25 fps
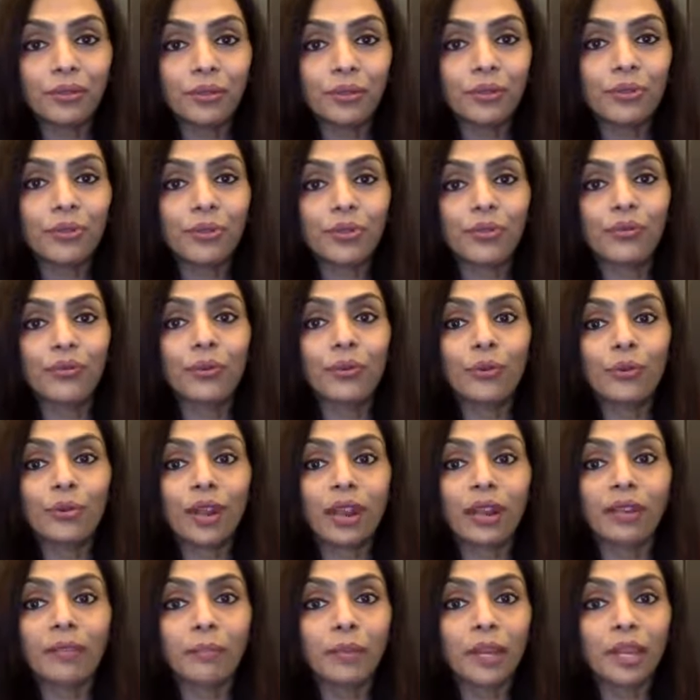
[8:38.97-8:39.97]
Those of you who
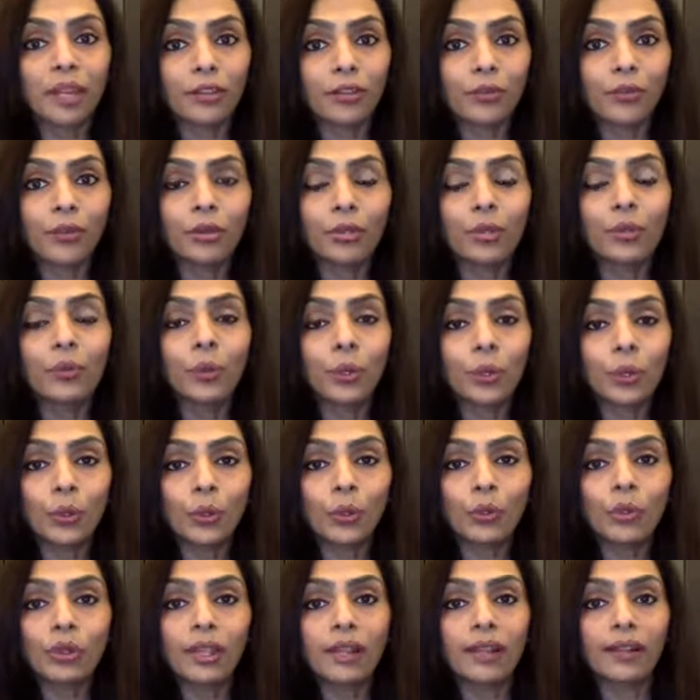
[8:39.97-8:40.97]
run marathon, you will
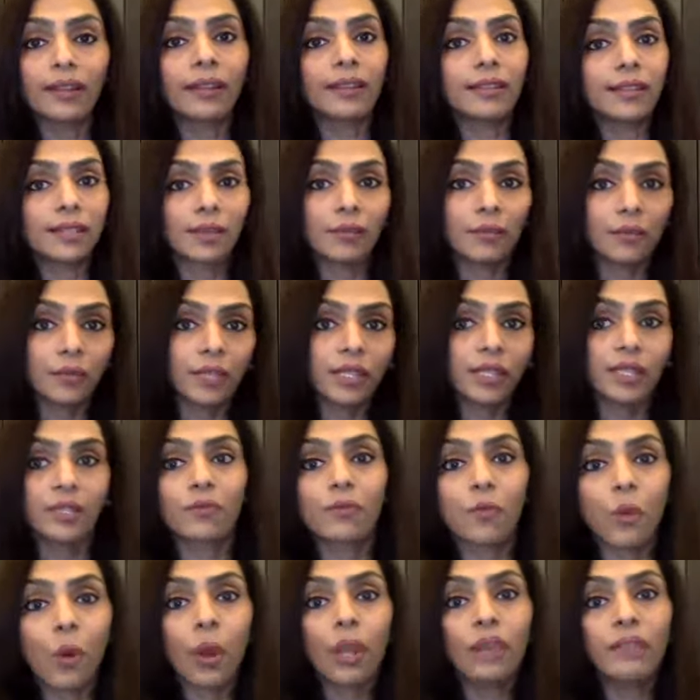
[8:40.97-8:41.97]
know that there's this
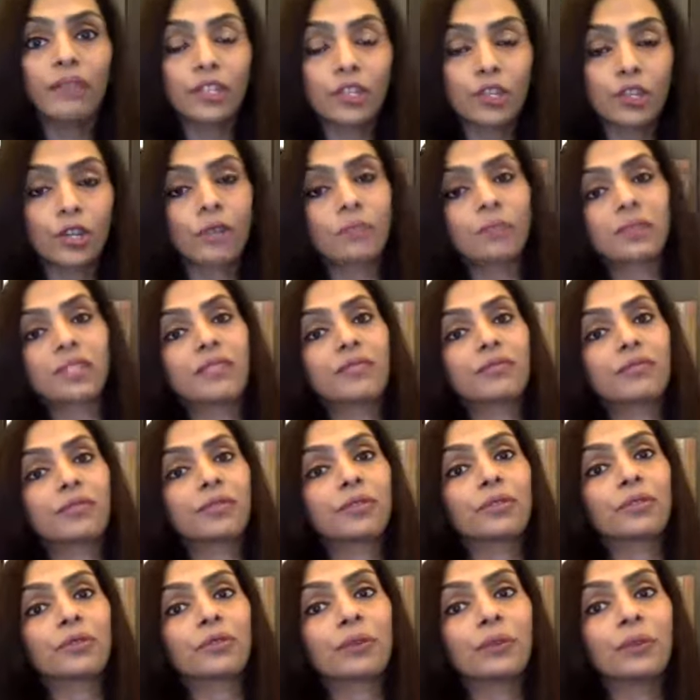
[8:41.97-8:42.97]
wall which comes in
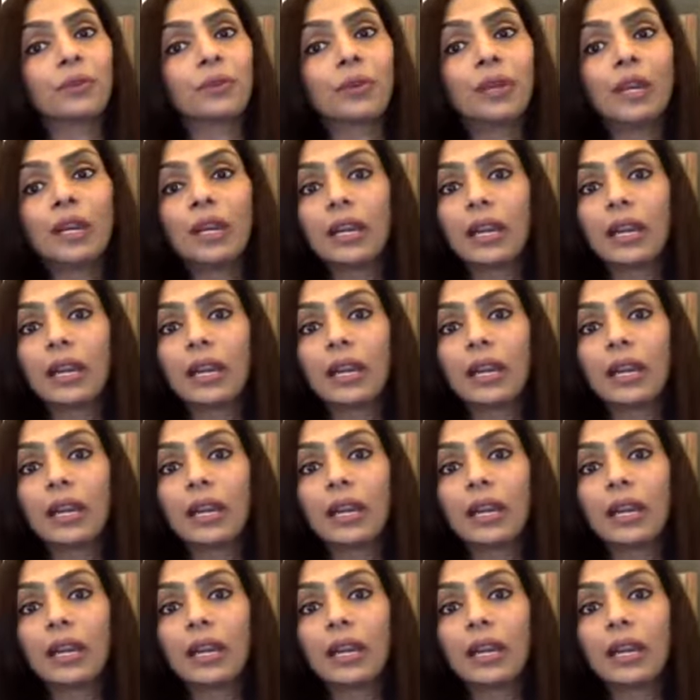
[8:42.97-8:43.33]
front of you